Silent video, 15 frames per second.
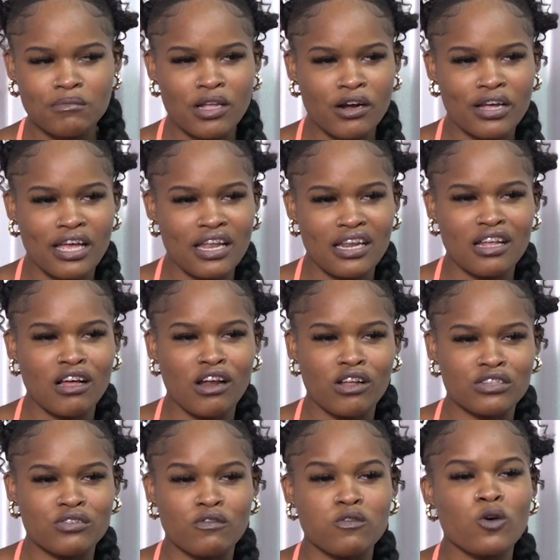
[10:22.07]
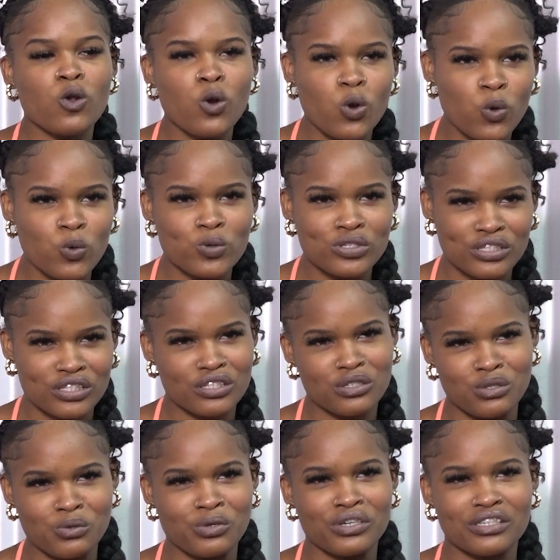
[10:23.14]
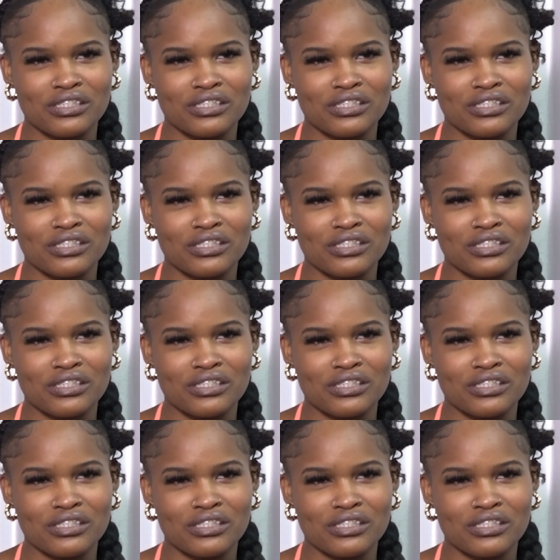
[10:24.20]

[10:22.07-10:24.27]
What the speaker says: not getting a lot of closed doors.